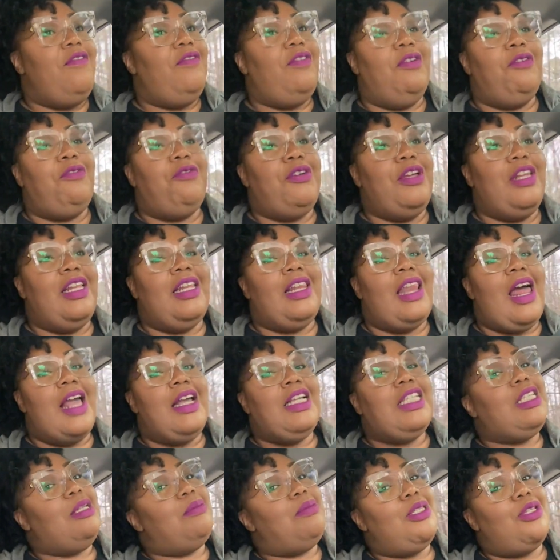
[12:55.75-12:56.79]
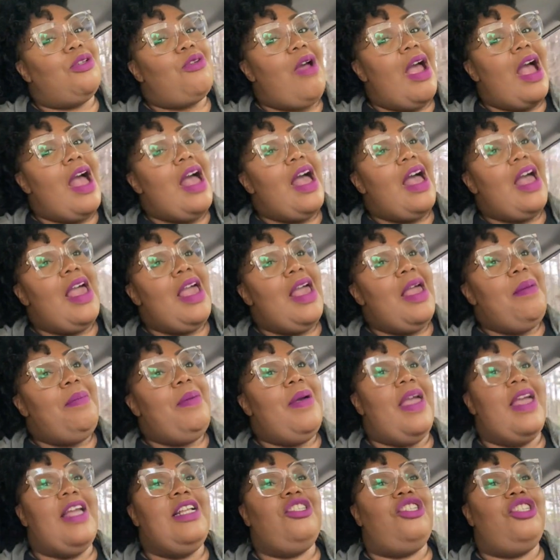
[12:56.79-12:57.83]
Feel free to like, subscribe,
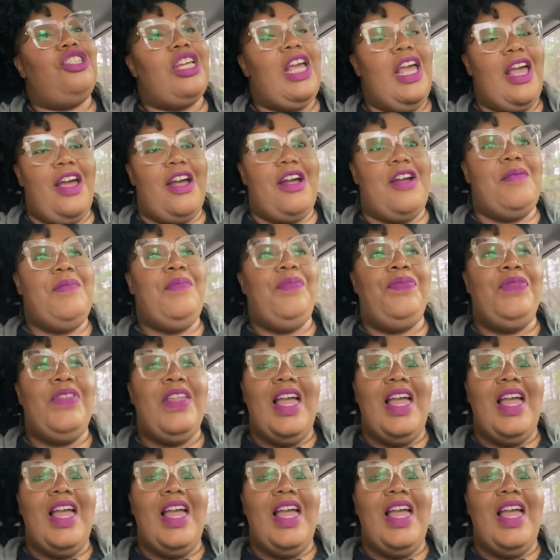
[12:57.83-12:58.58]
and share,